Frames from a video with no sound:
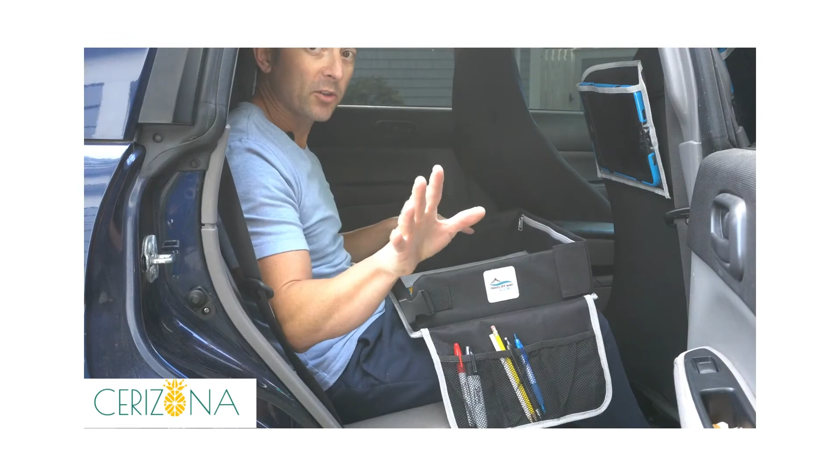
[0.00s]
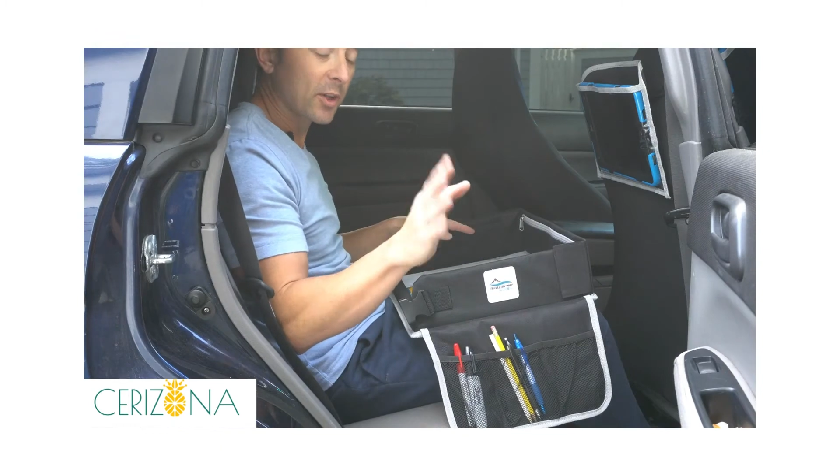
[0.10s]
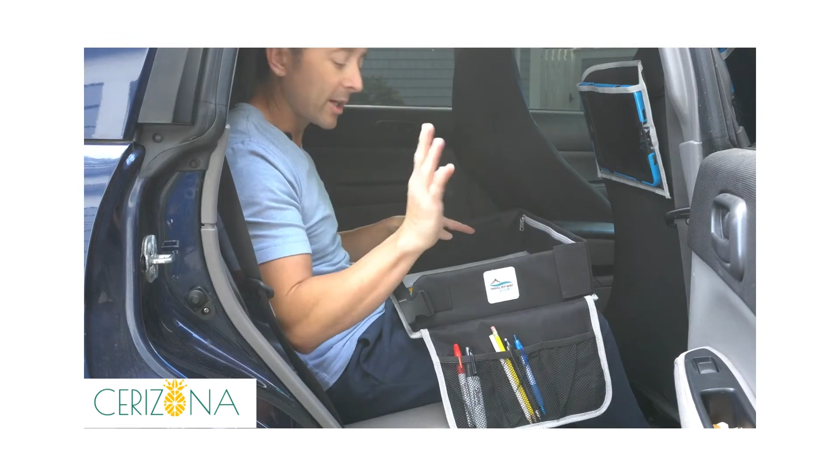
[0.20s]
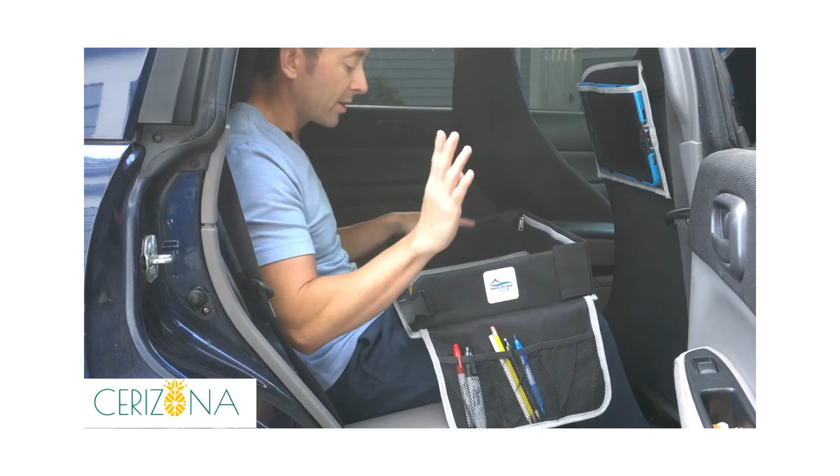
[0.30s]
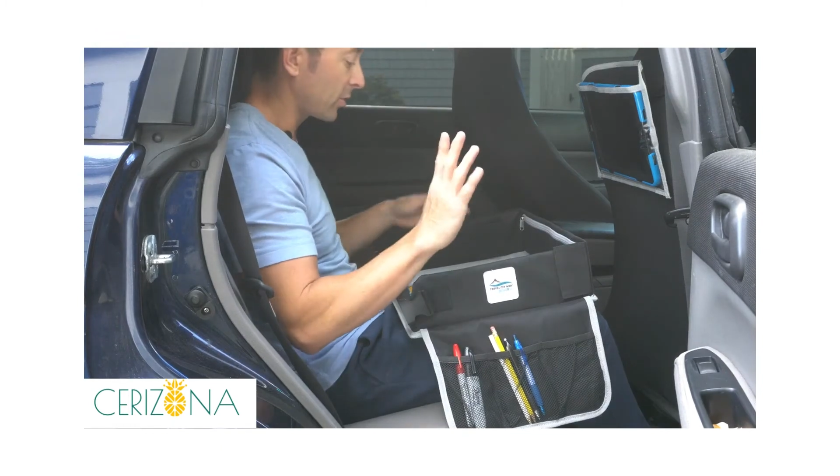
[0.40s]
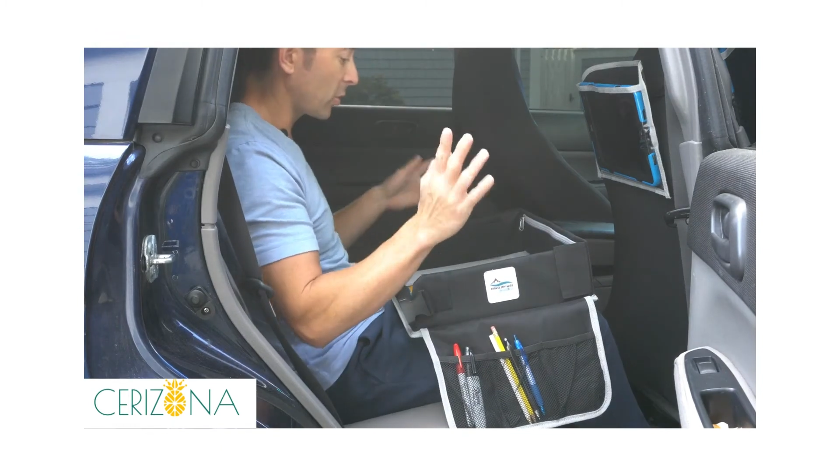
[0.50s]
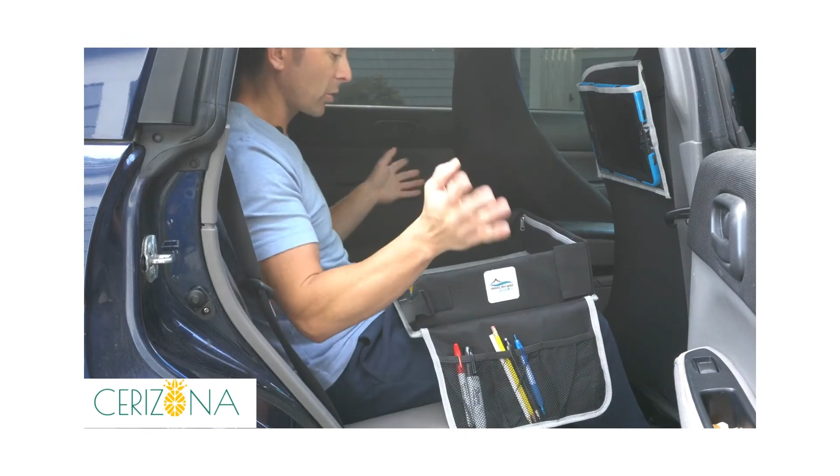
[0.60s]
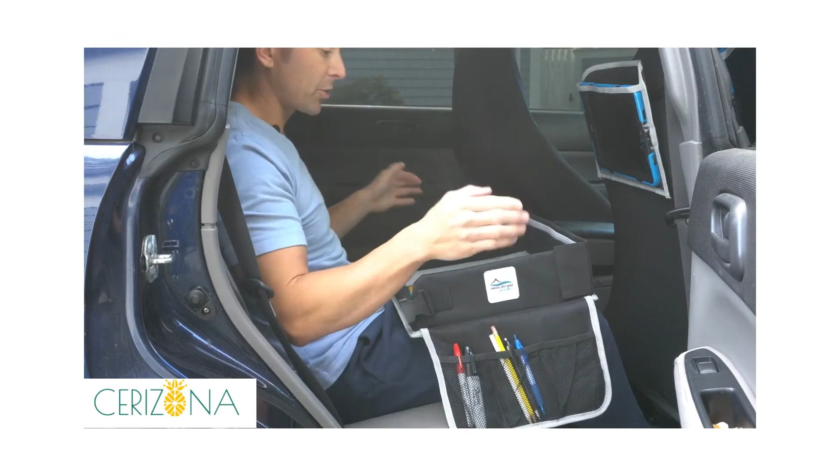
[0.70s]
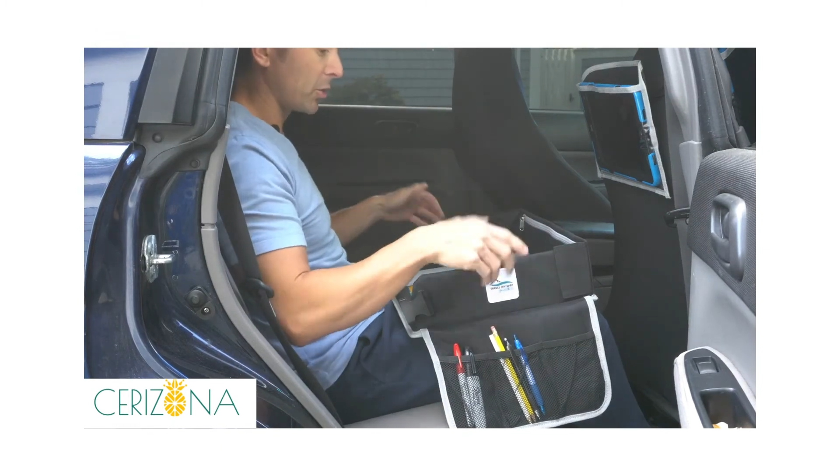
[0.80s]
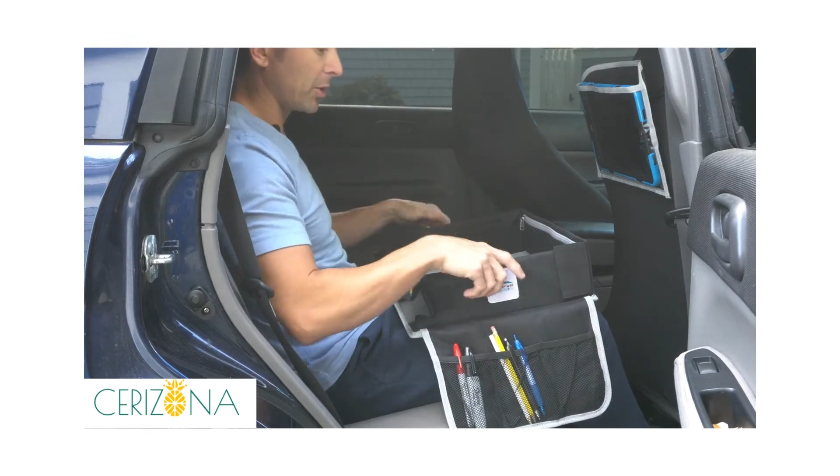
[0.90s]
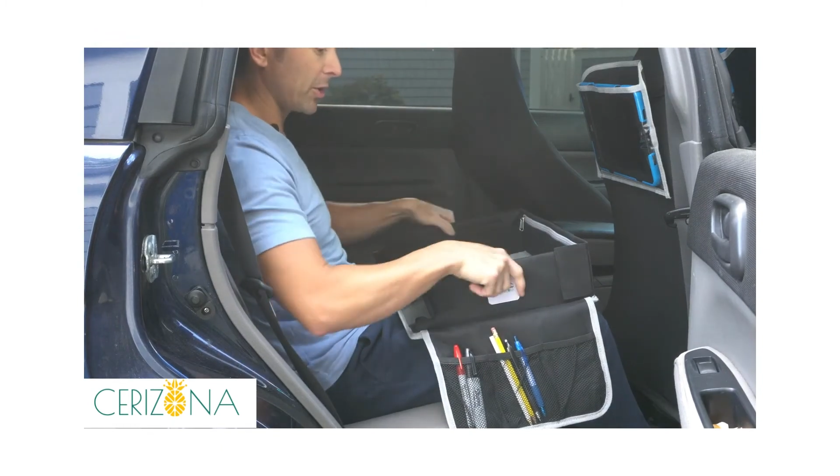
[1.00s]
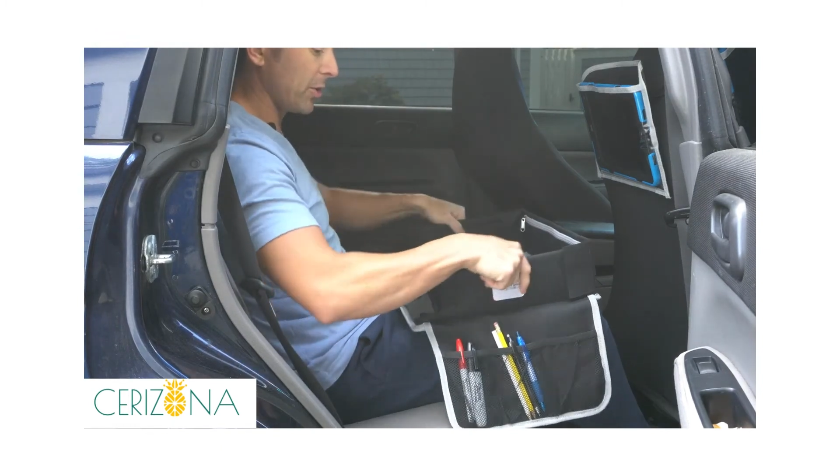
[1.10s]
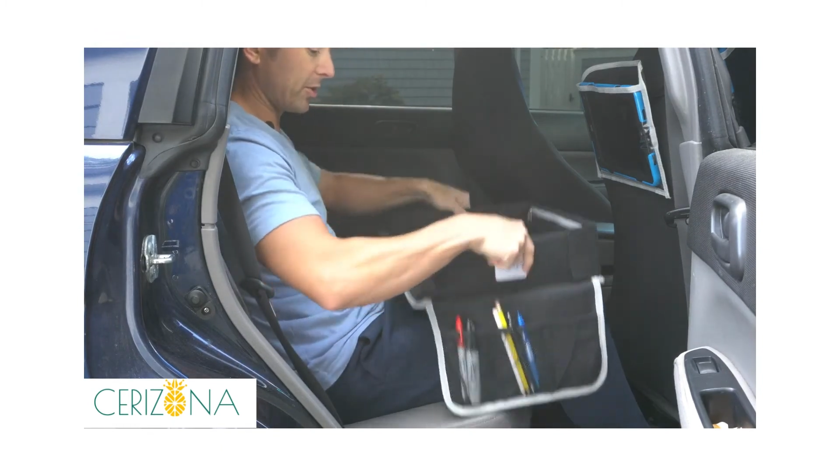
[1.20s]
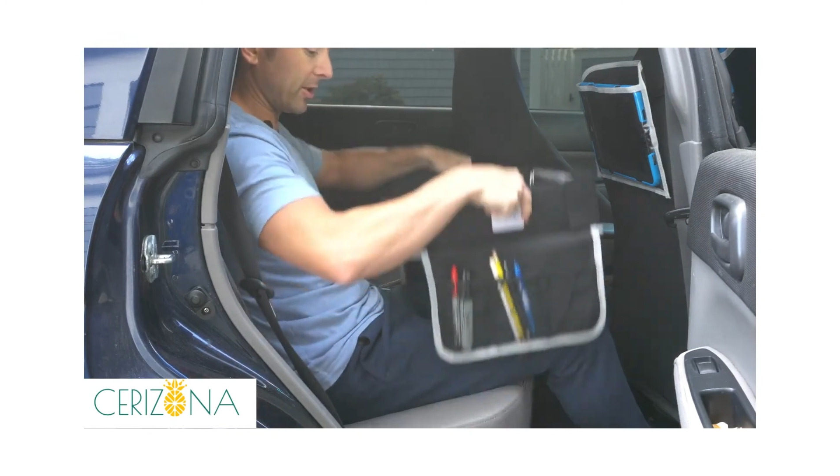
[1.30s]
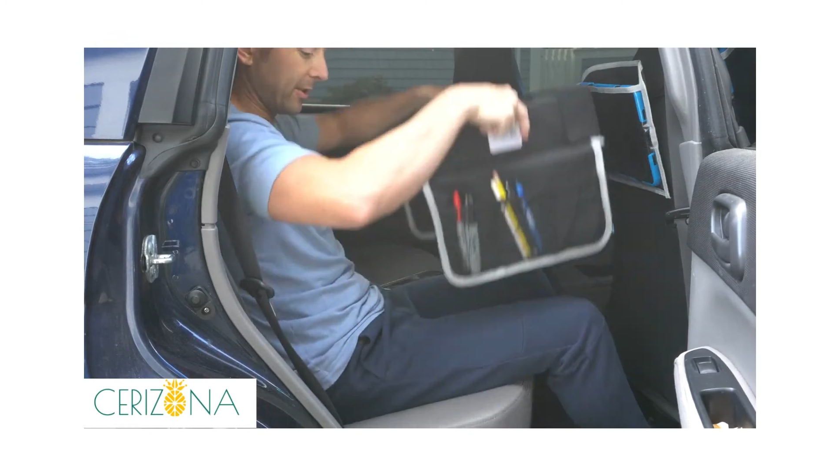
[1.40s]
for kids or adult
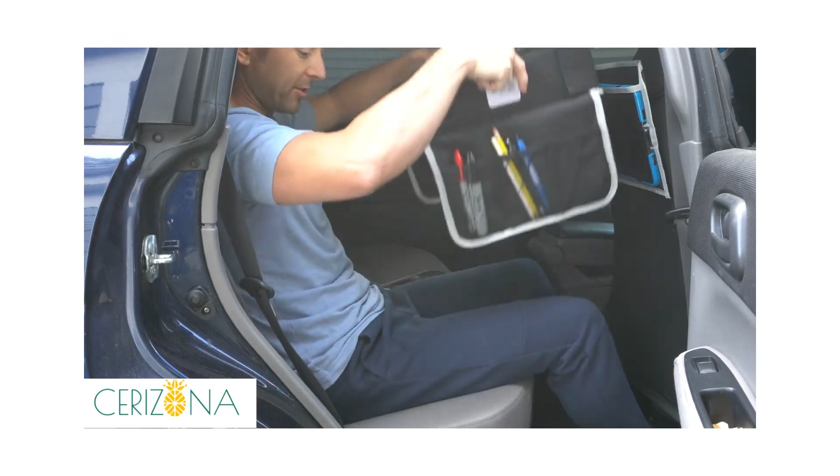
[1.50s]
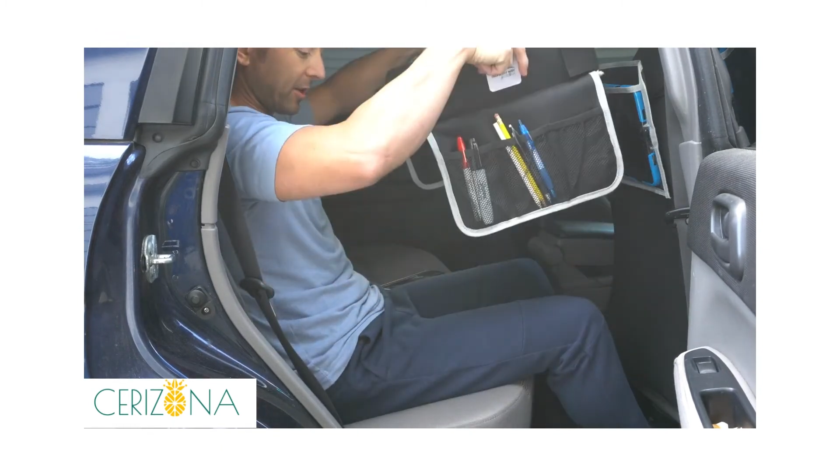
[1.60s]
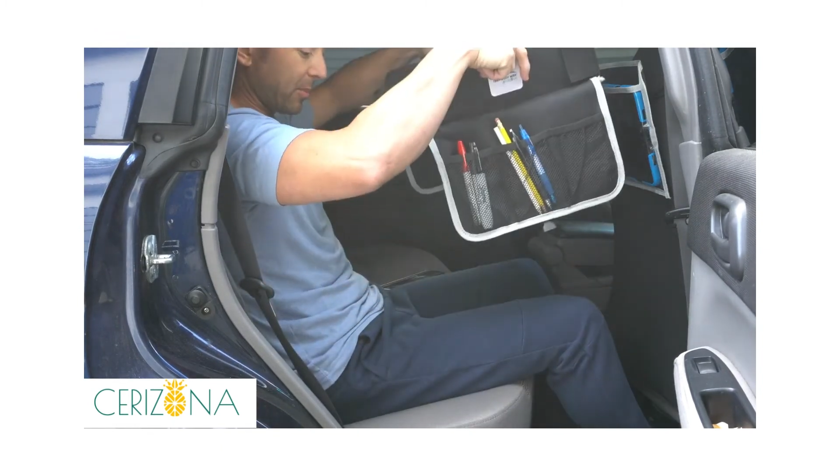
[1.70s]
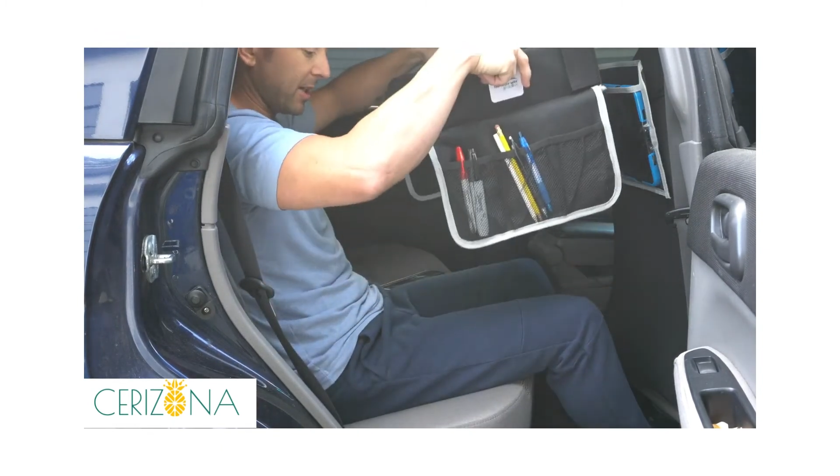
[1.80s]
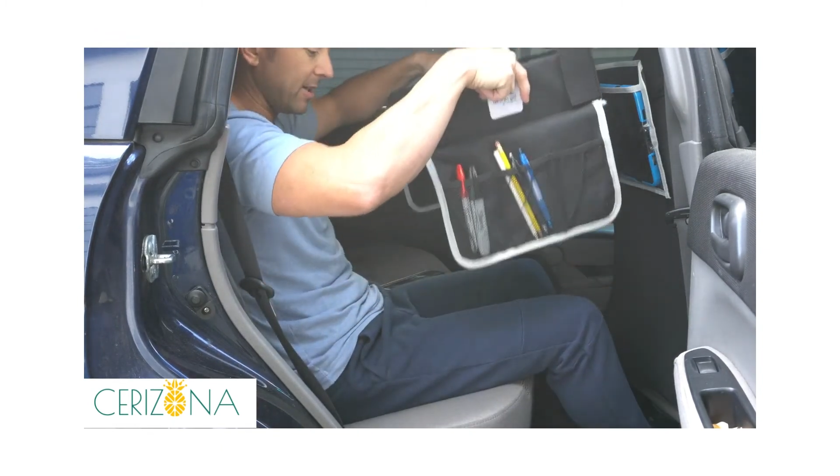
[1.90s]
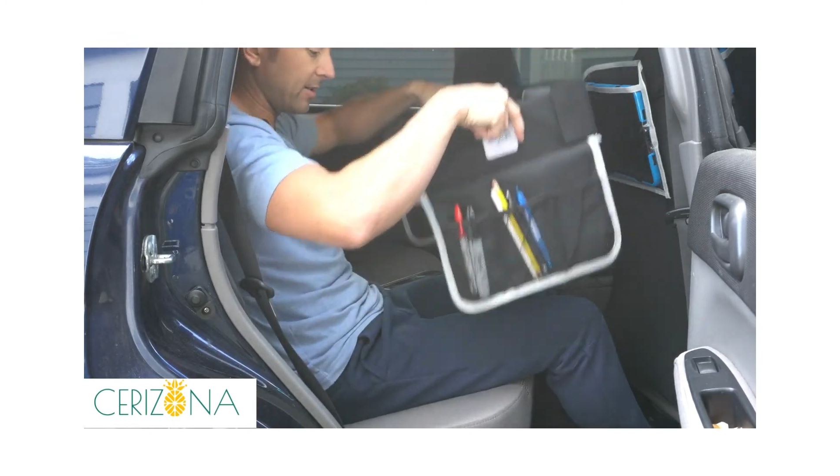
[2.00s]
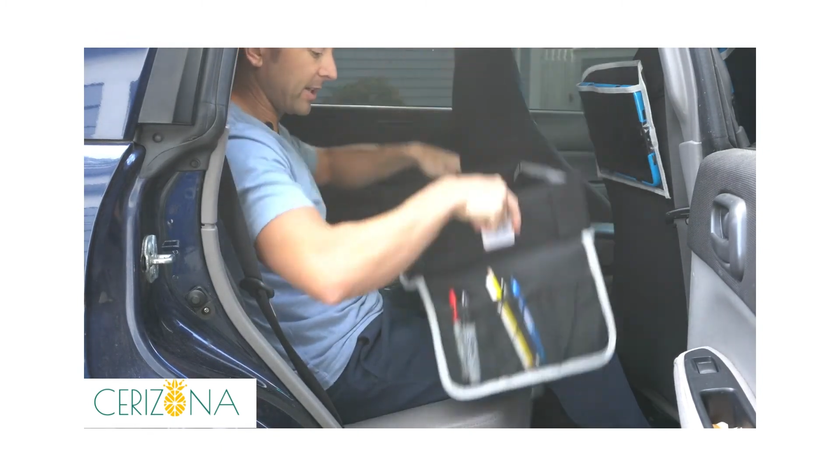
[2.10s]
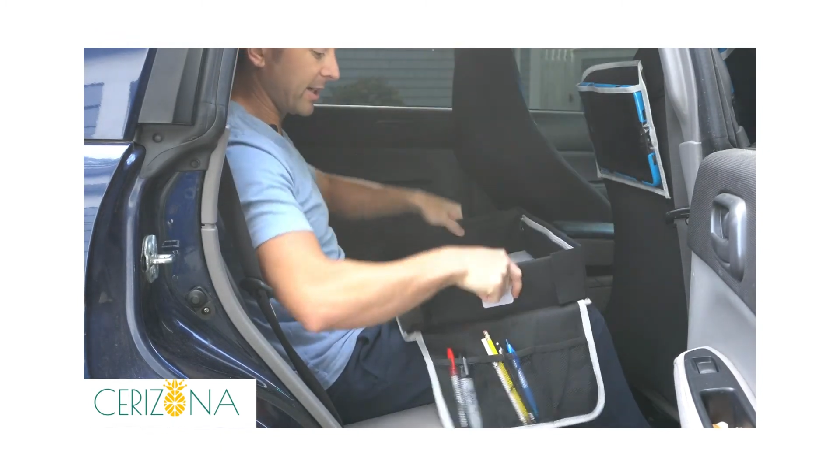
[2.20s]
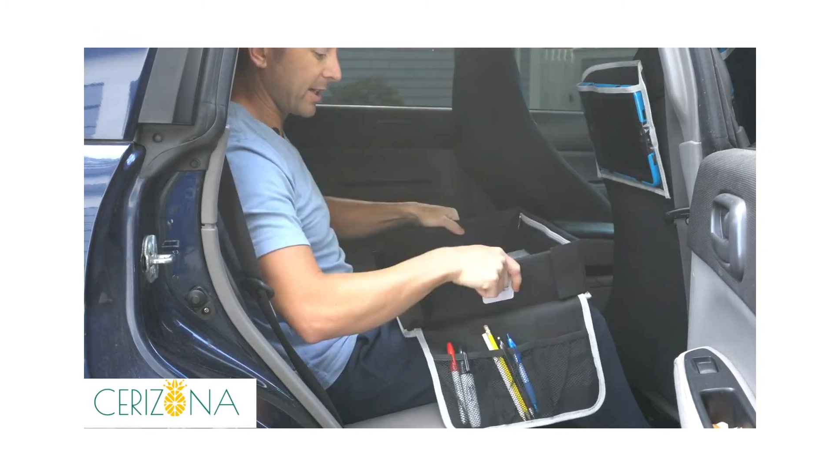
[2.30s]
use, it lifts up easily.